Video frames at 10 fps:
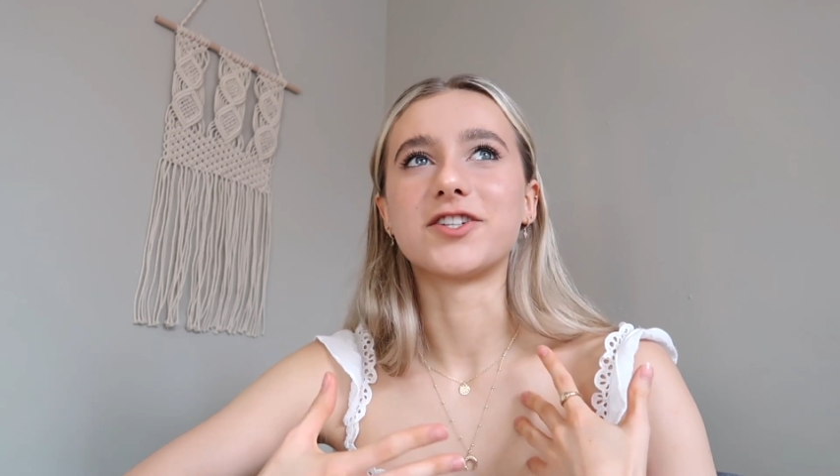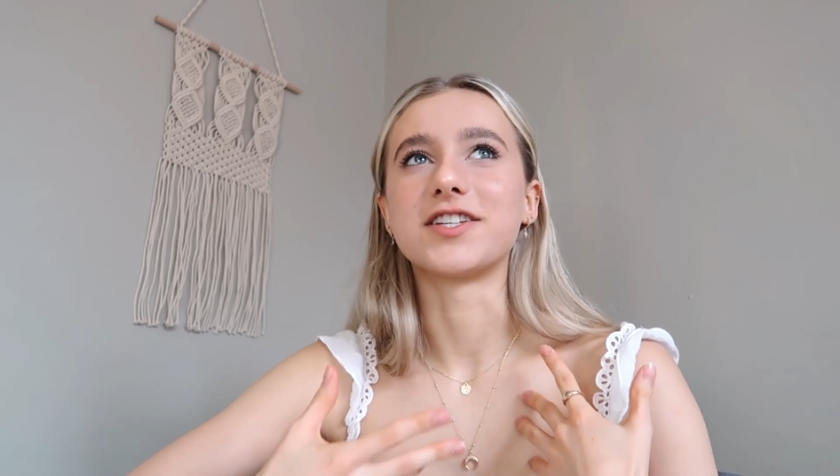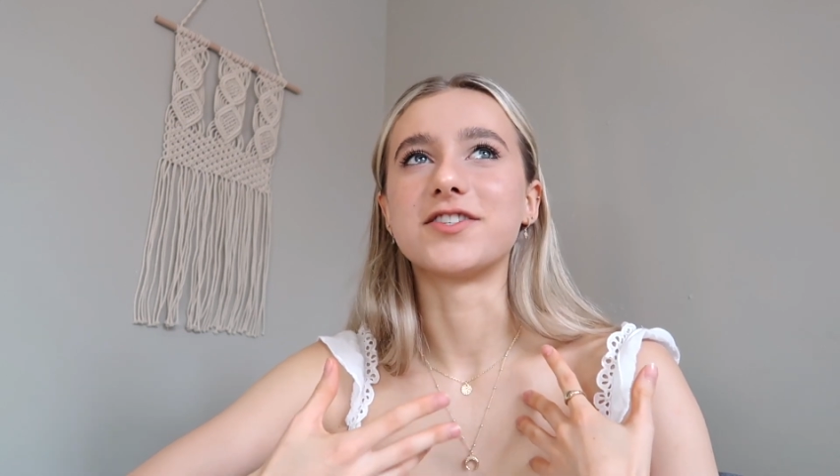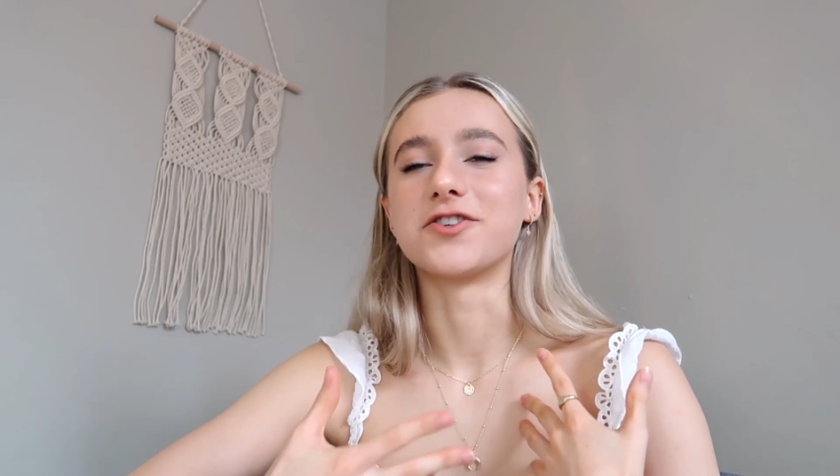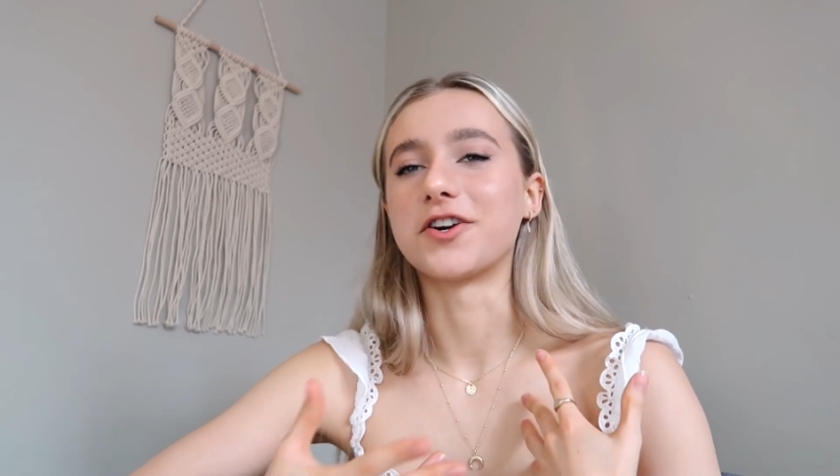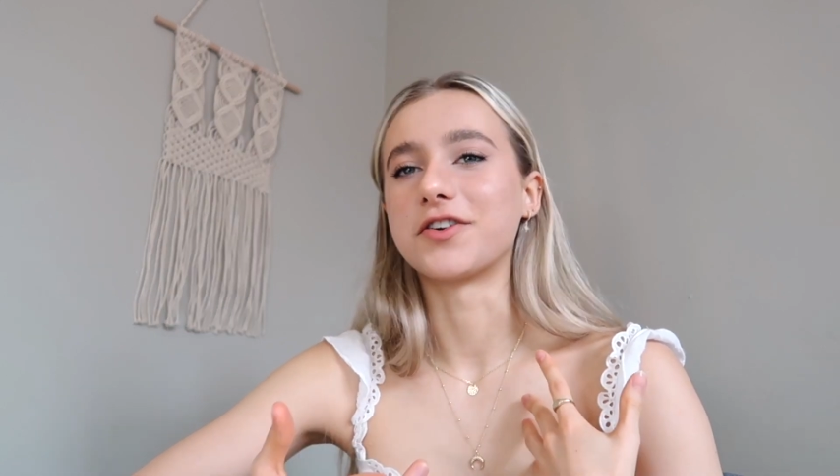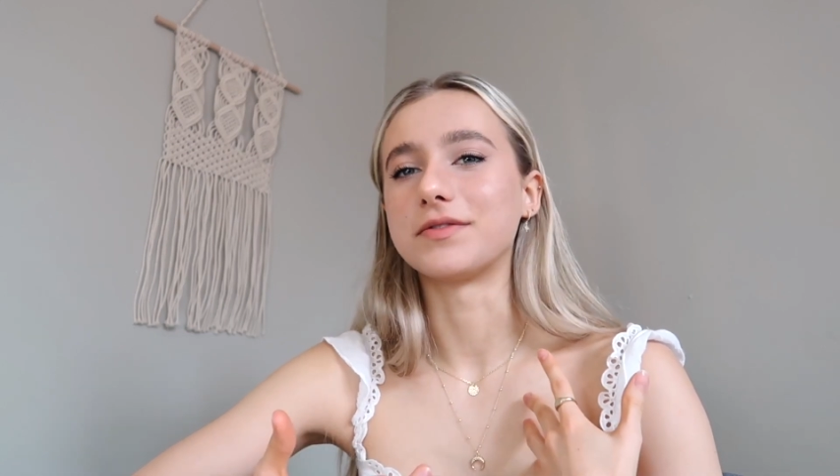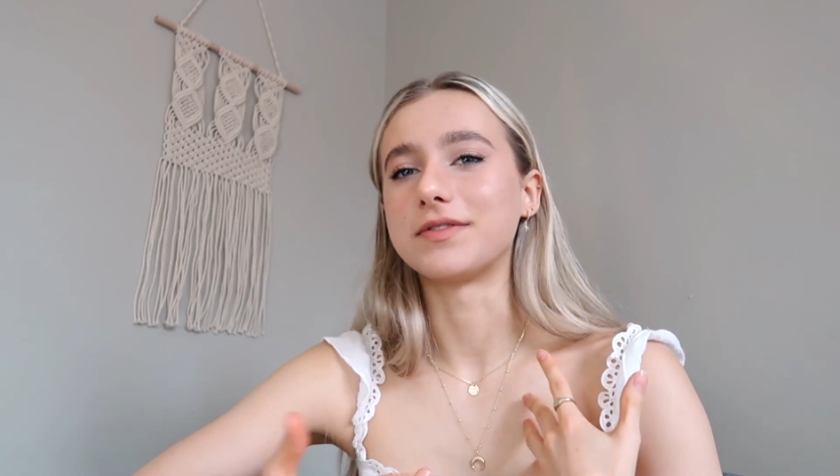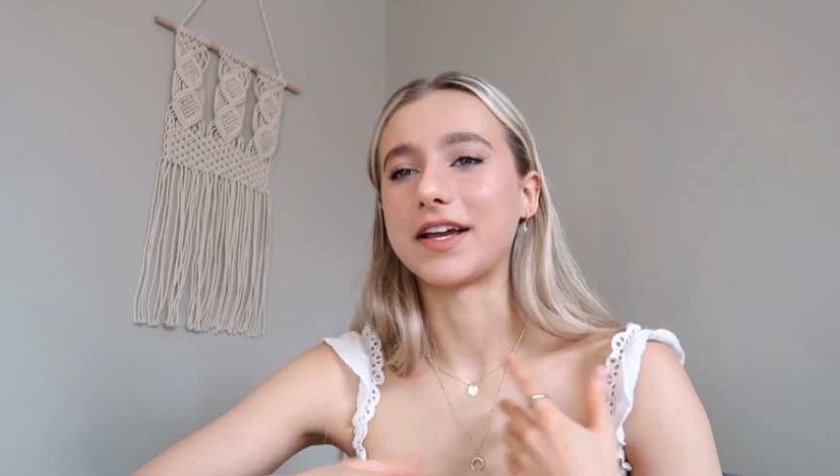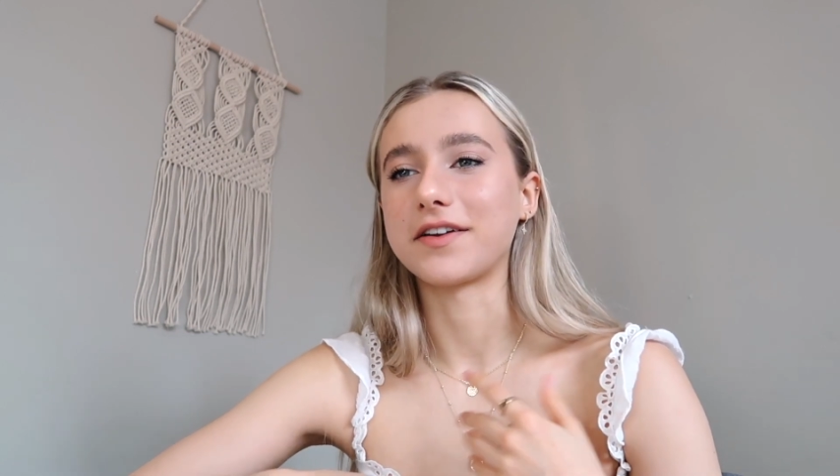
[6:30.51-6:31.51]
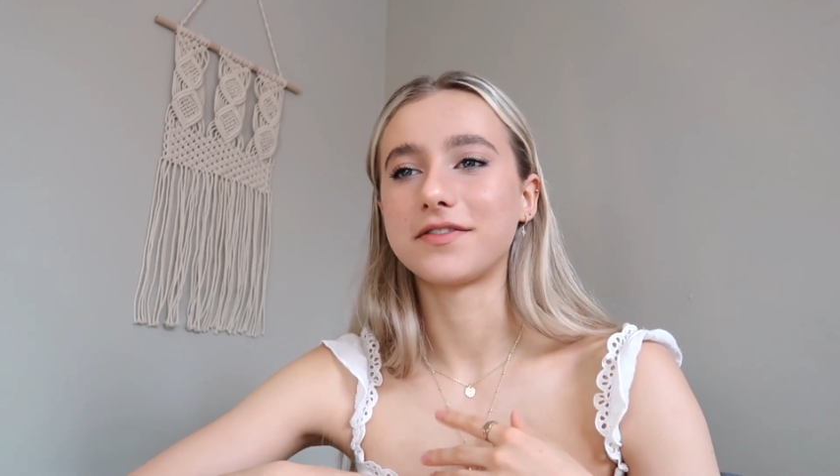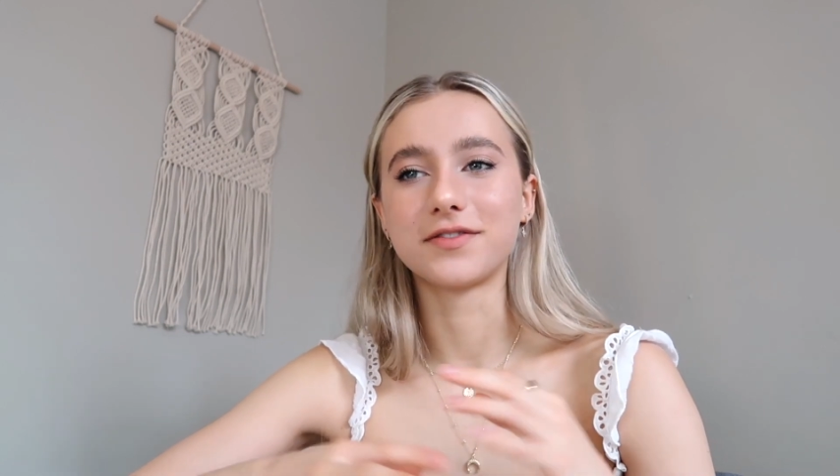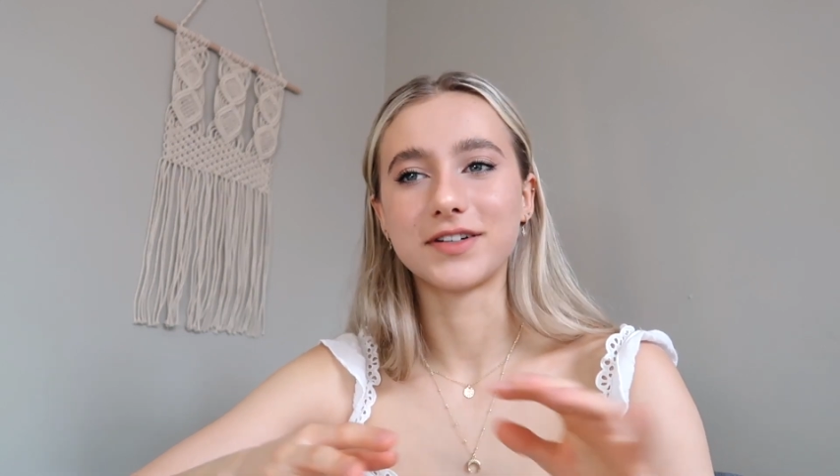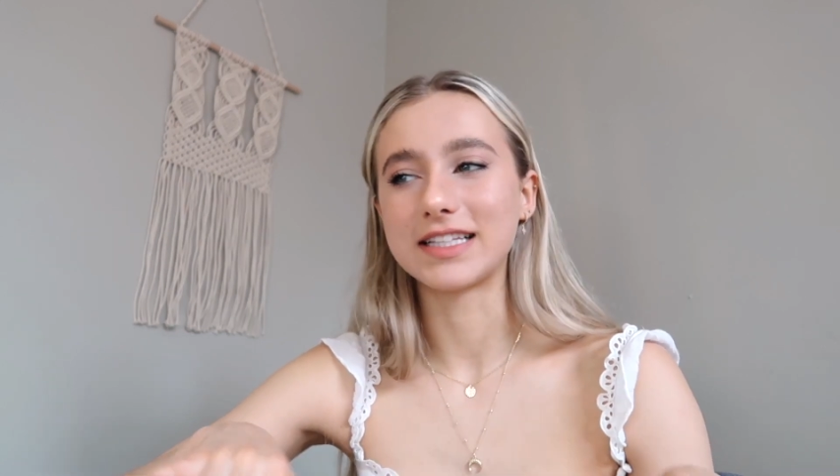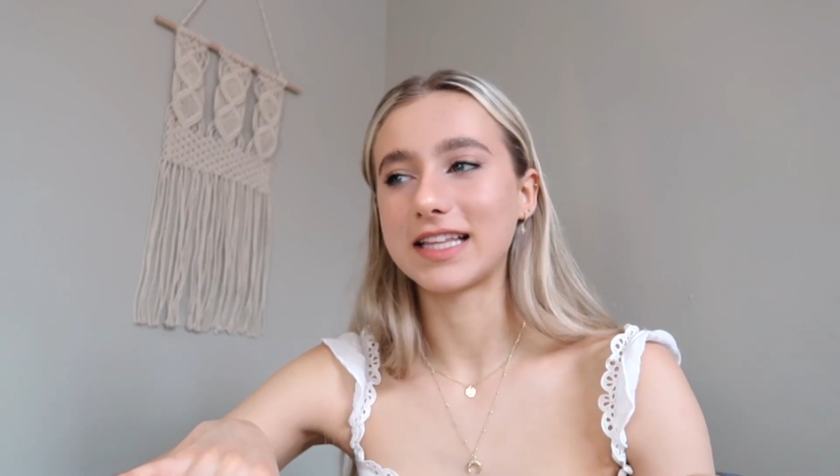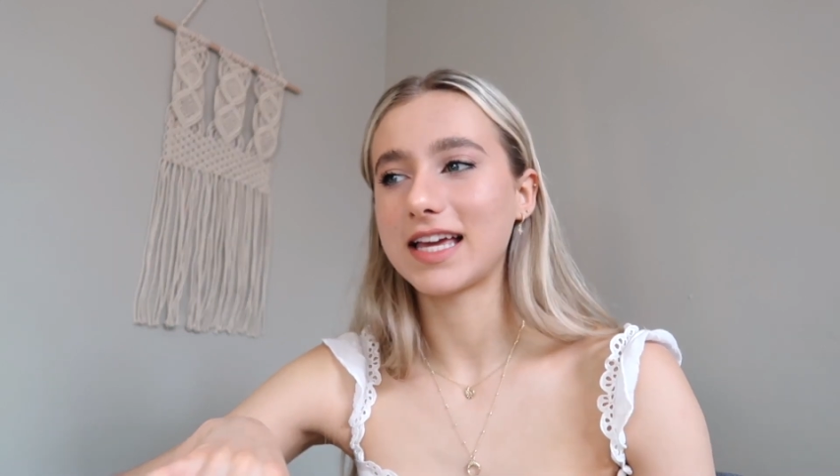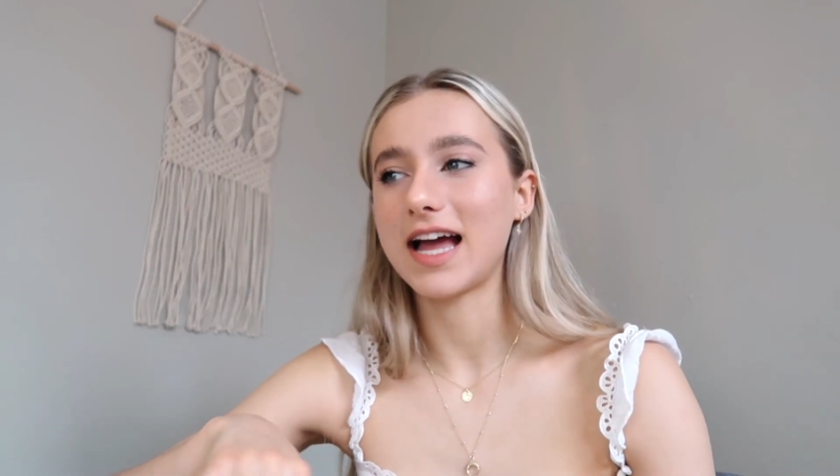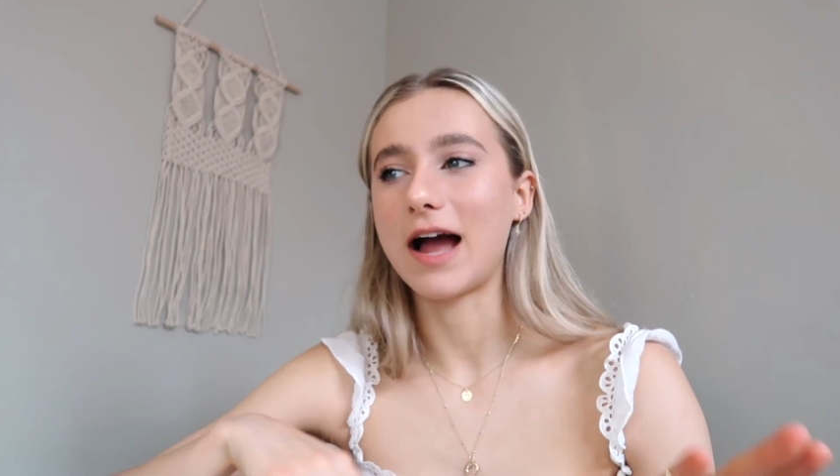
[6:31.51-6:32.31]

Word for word: just journal like freely,